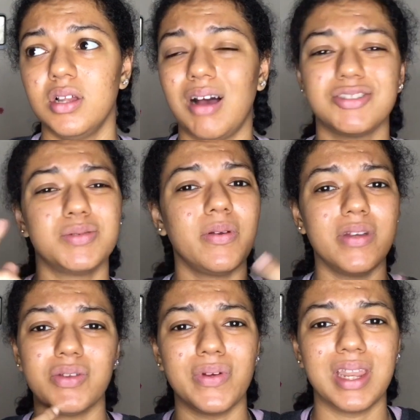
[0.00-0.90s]
I've just been
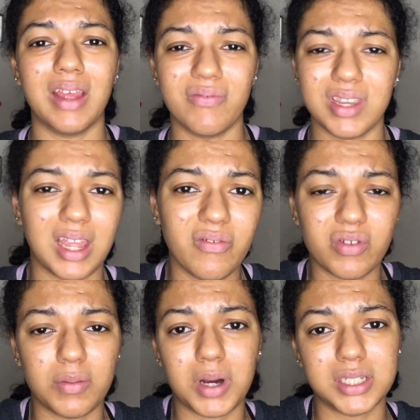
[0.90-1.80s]
redoing it every day
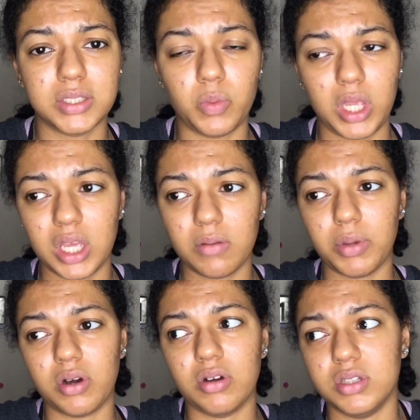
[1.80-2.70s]
for the past week
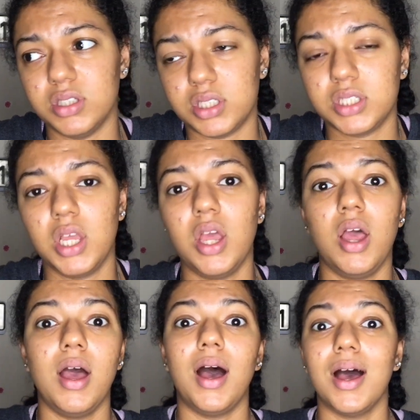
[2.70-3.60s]
because
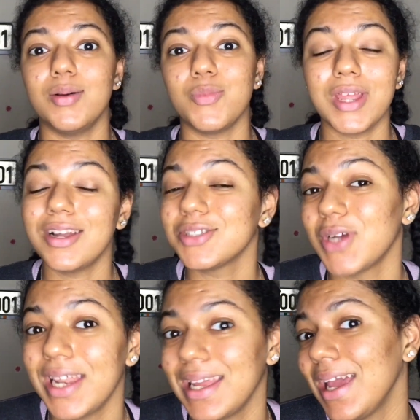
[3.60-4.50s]
we're not
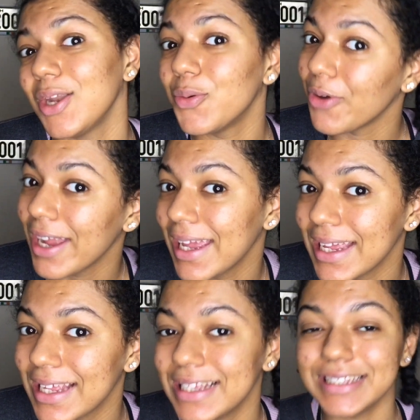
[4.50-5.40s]
trying to get no
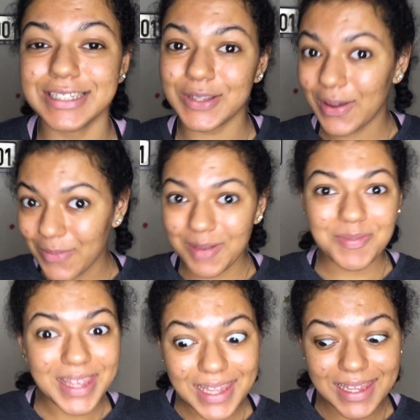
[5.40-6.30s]
breakage, you get what I
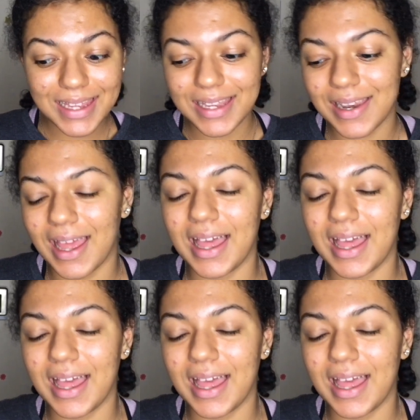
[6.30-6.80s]
mean?